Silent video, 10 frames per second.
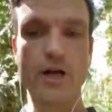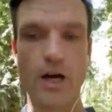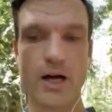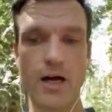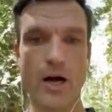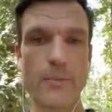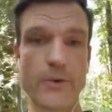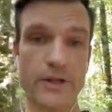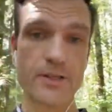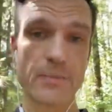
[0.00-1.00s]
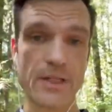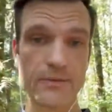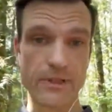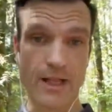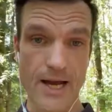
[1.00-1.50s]
operating speed
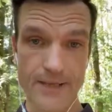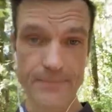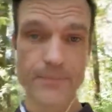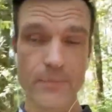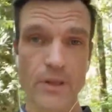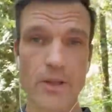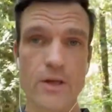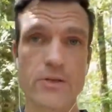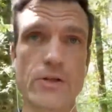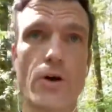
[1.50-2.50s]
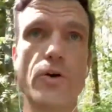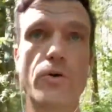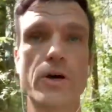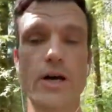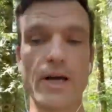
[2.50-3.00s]
of the line. So